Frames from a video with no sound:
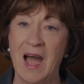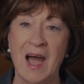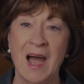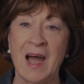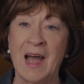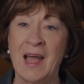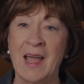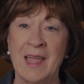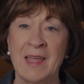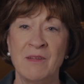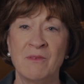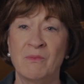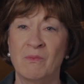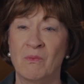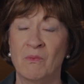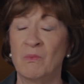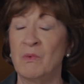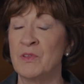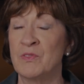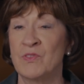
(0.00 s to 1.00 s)
I
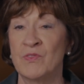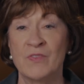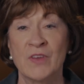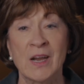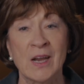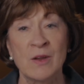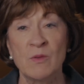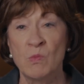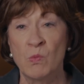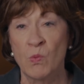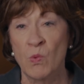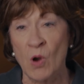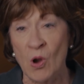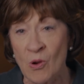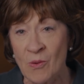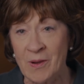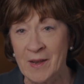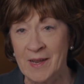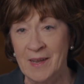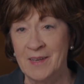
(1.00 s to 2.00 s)
was very
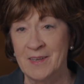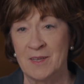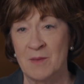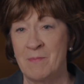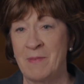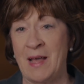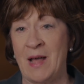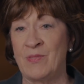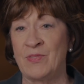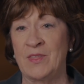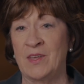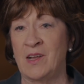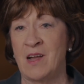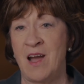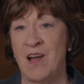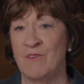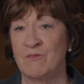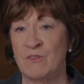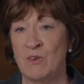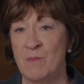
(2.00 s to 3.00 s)
worried about the
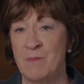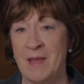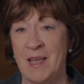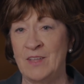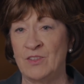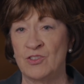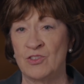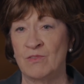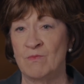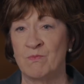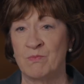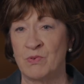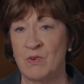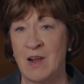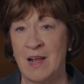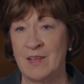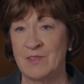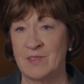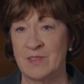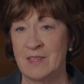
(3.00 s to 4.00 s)
confirmation
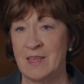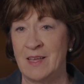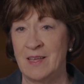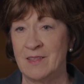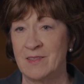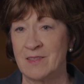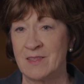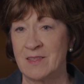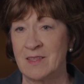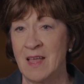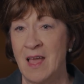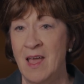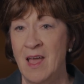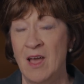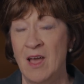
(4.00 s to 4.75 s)
process.